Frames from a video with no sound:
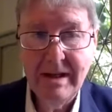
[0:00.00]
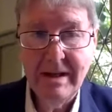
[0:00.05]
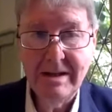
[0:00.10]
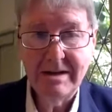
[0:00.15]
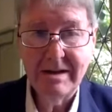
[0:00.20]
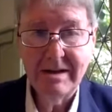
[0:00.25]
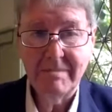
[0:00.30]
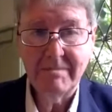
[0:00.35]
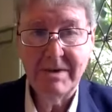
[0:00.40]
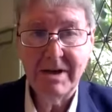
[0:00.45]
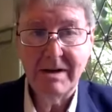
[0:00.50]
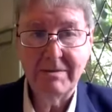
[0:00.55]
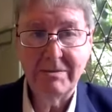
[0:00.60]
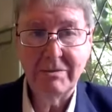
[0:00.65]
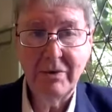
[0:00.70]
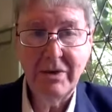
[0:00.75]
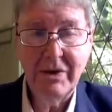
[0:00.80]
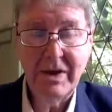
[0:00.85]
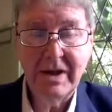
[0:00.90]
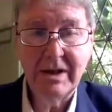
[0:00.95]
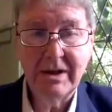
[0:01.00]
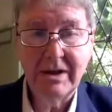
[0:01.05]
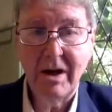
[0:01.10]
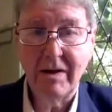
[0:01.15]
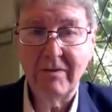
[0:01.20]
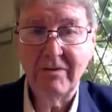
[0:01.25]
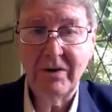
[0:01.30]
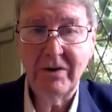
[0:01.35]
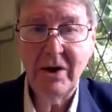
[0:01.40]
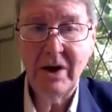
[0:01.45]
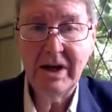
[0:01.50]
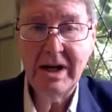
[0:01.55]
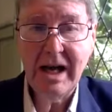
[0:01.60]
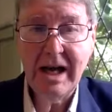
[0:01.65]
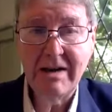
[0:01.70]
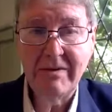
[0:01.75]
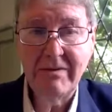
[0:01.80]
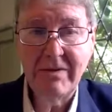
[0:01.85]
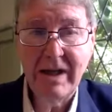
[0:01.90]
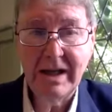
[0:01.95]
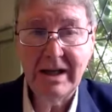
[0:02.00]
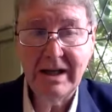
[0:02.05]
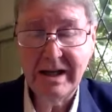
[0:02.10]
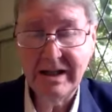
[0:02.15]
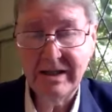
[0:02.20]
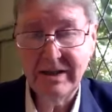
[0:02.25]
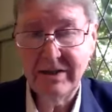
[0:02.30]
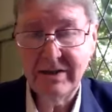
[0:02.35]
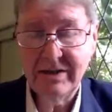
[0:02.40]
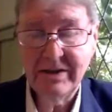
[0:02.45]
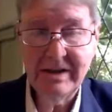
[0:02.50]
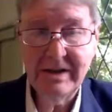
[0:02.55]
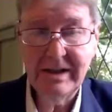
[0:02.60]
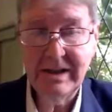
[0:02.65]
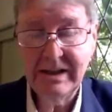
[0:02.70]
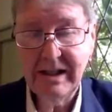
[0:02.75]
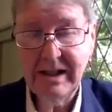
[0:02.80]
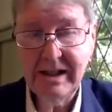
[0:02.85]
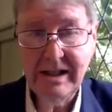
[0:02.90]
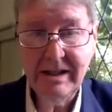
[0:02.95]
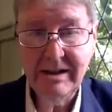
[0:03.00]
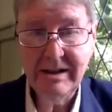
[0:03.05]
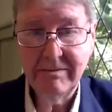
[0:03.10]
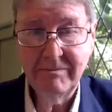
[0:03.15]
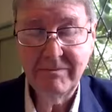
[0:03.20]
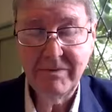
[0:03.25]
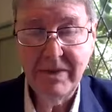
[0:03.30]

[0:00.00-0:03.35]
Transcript: Sometimes we think, I've got to have that latest CD